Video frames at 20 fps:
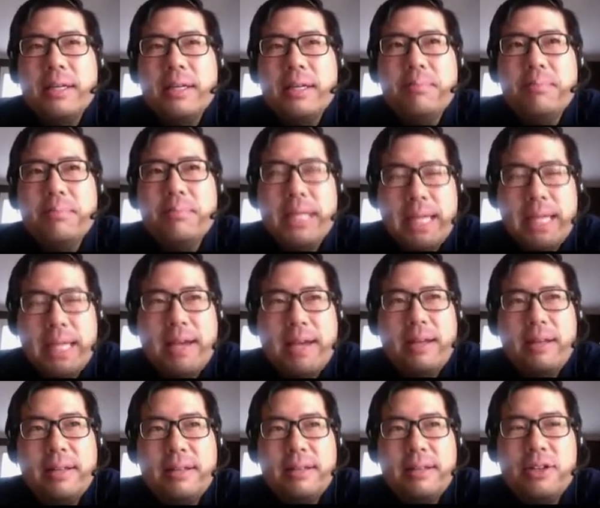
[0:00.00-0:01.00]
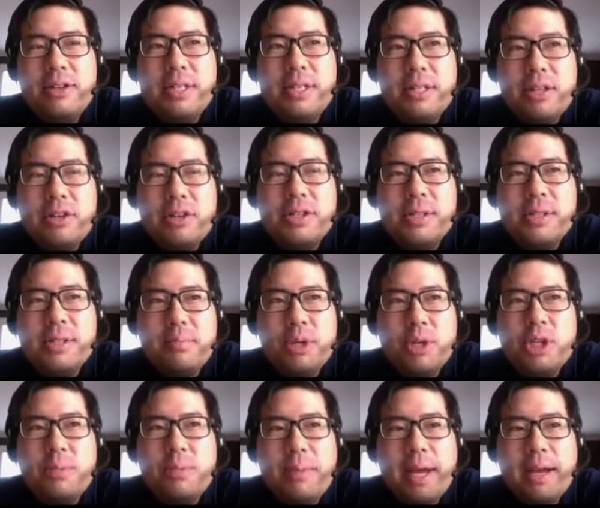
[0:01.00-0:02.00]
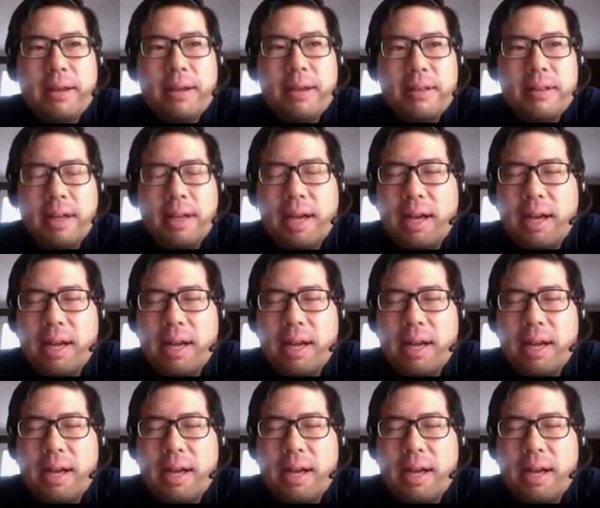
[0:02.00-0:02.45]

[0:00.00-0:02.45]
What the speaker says: But yeah, there's some pushback.